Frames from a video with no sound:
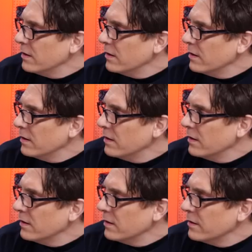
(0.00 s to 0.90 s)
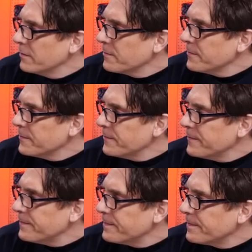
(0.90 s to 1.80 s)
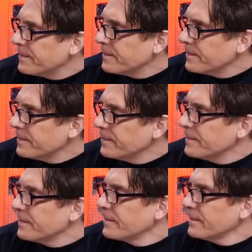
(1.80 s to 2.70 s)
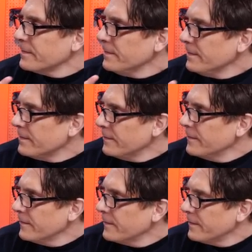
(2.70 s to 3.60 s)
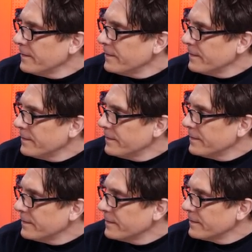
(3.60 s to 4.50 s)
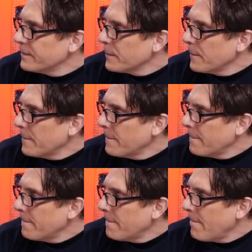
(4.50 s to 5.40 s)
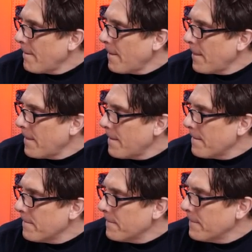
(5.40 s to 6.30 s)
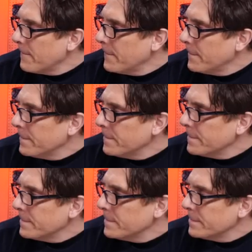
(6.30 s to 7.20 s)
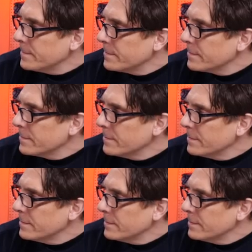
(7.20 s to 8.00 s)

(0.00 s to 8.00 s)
[no speech]